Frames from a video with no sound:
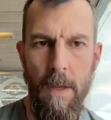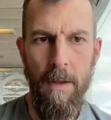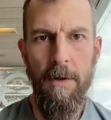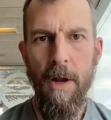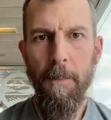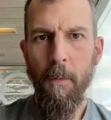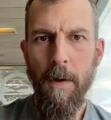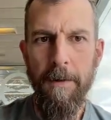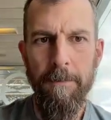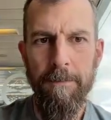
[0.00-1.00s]
Number
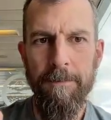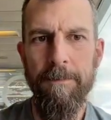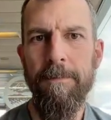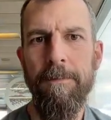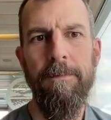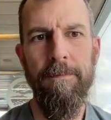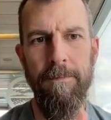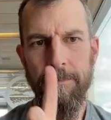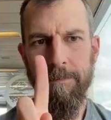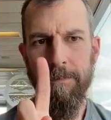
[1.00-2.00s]
one,
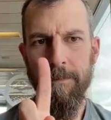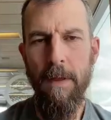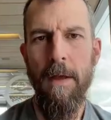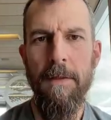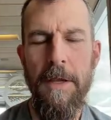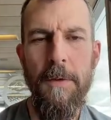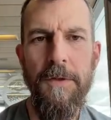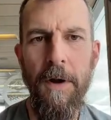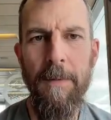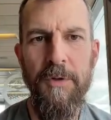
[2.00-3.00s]
the
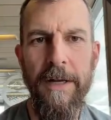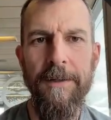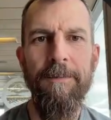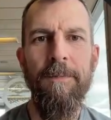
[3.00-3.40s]
user object.